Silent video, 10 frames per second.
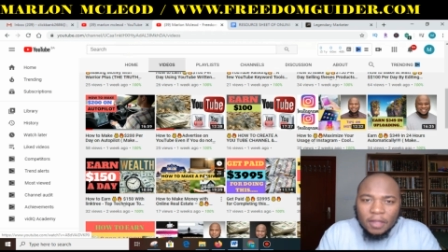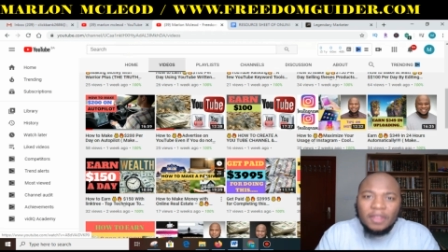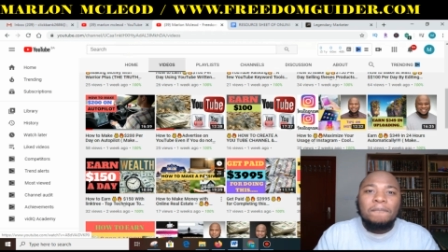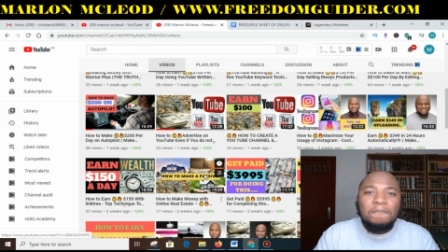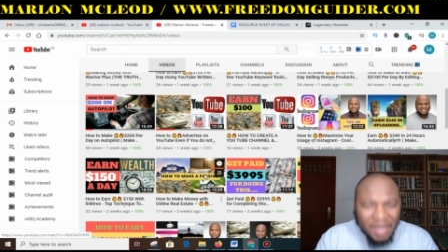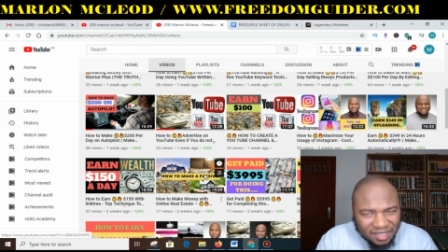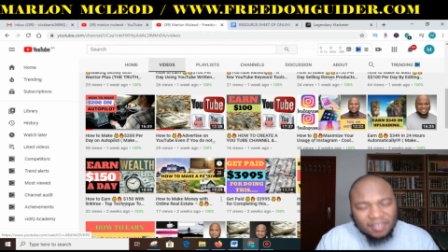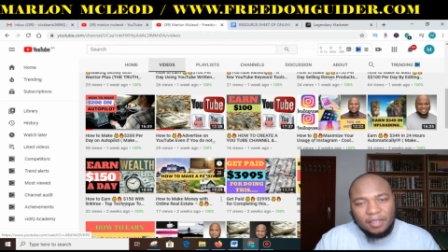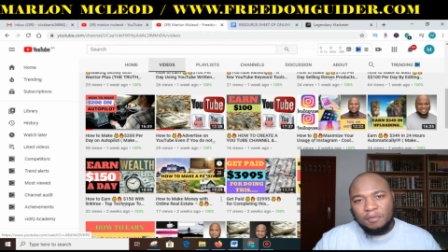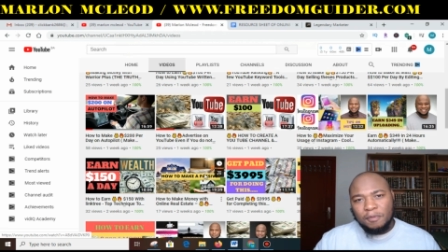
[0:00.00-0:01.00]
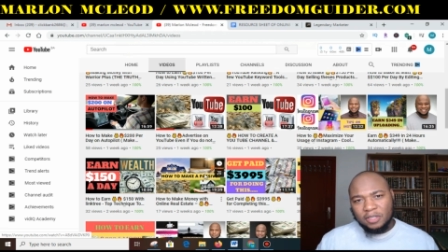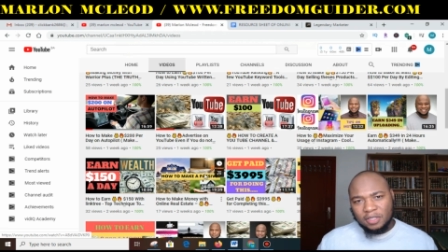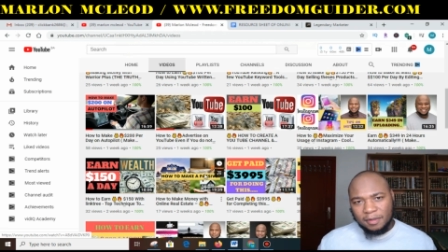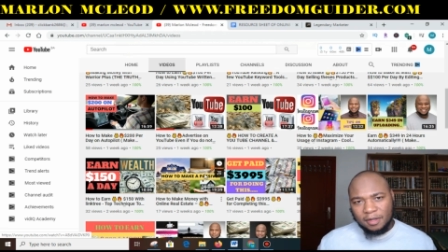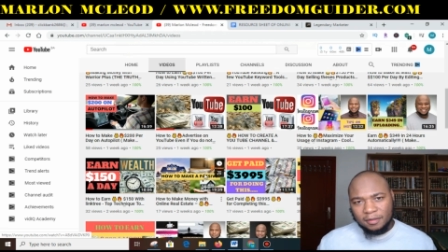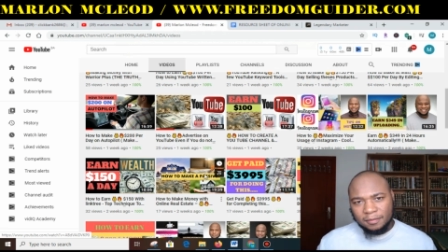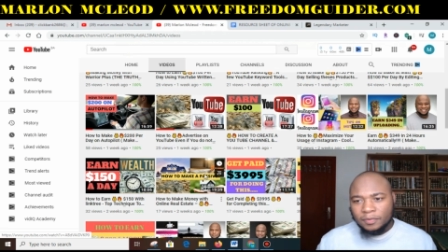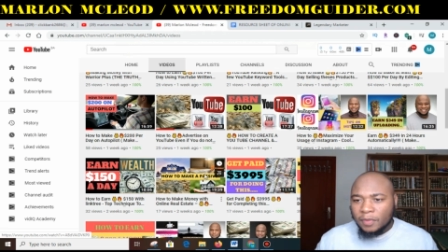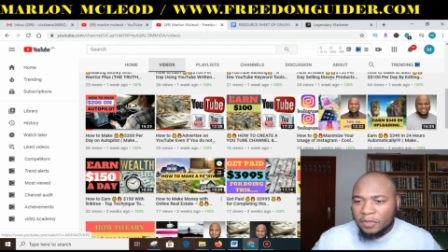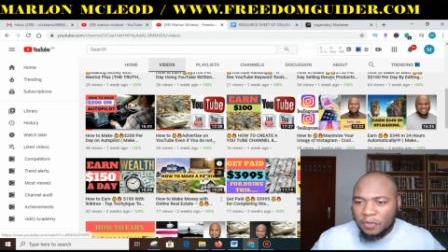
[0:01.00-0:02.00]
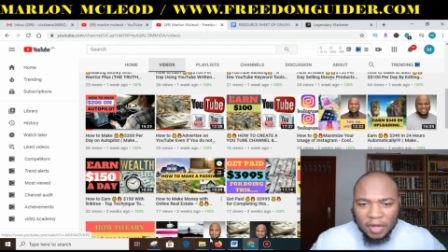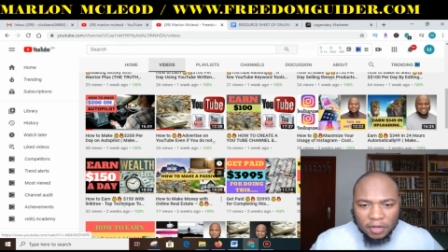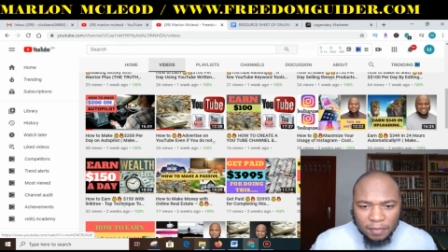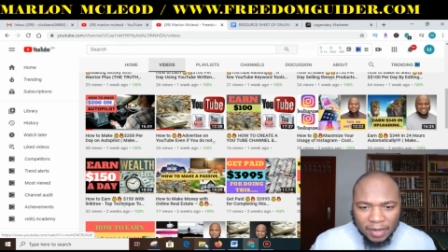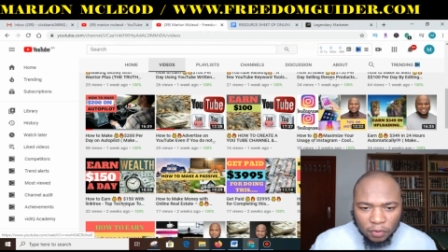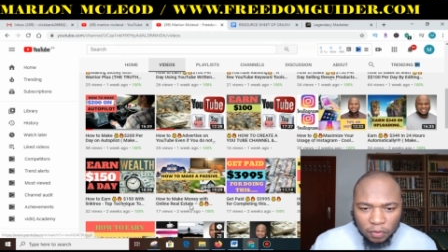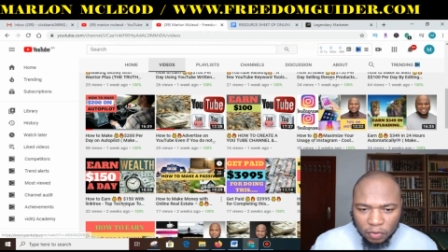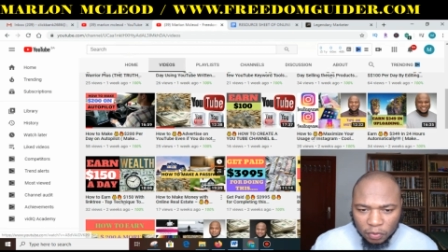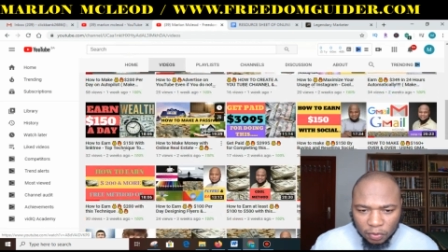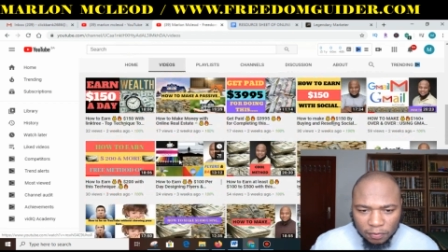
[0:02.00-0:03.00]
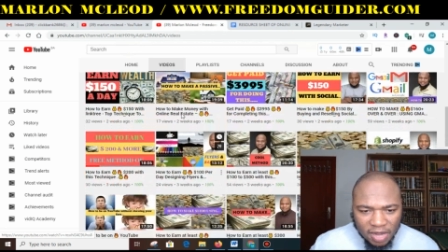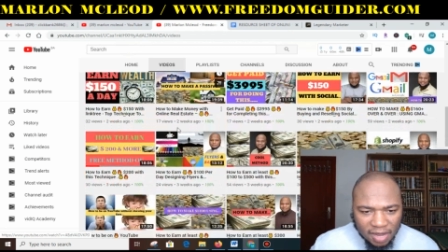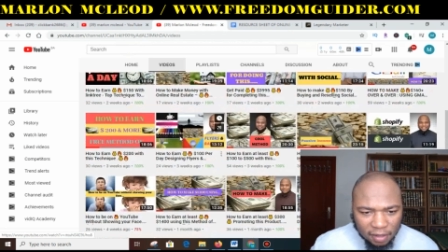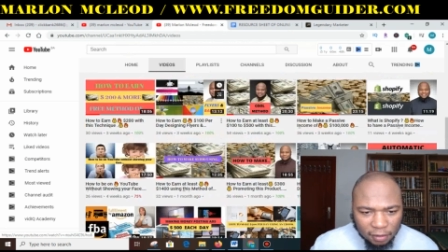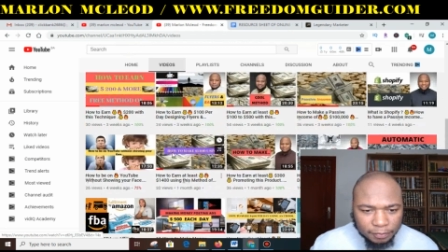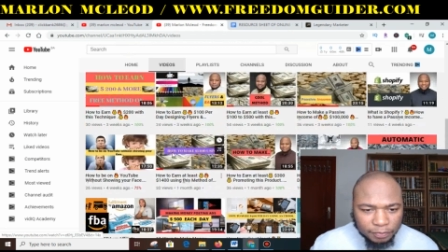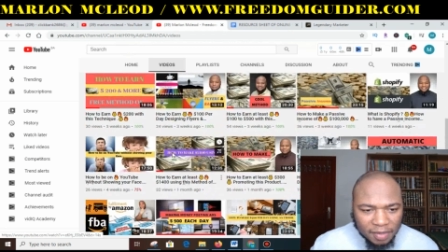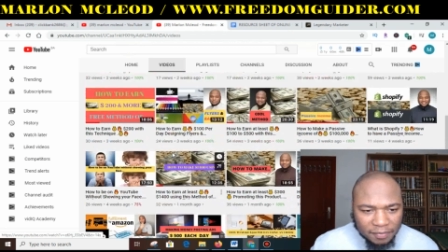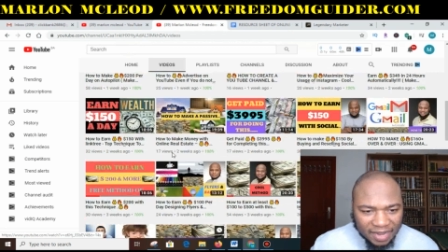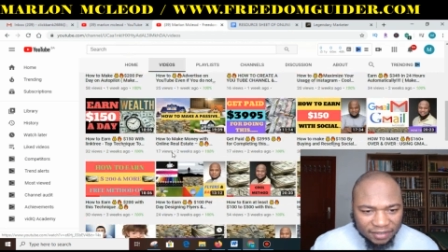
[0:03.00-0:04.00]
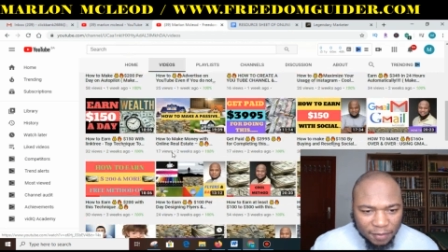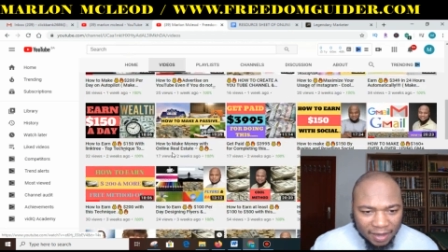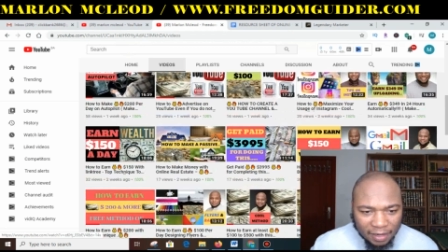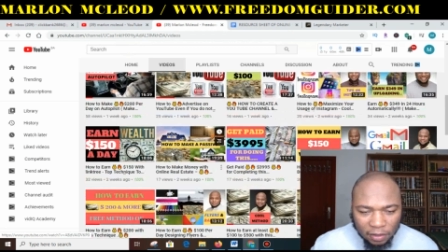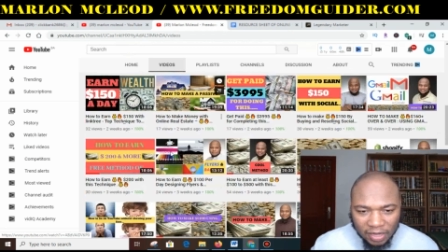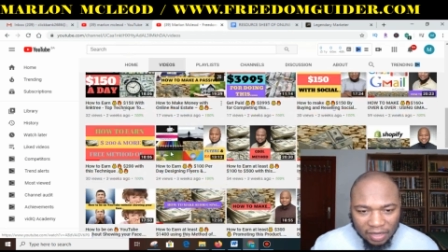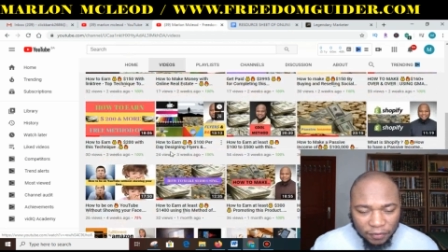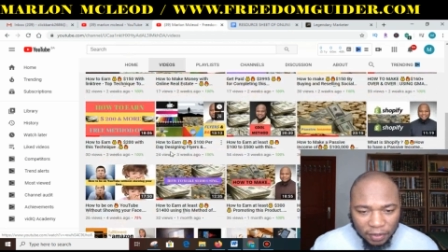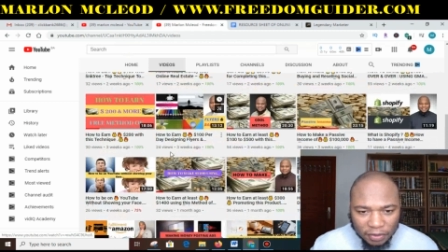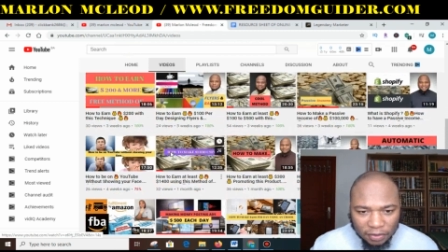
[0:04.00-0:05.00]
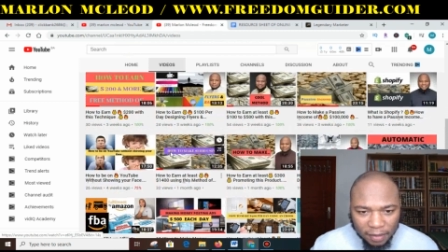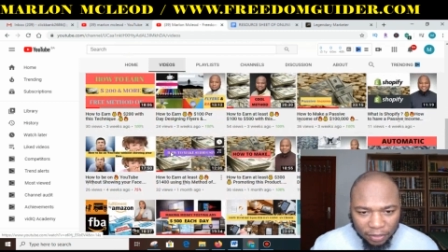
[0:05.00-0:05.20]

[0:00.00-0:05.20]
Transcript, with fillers: the best as possible. So here's my YouTube channel. Pass by and look at the various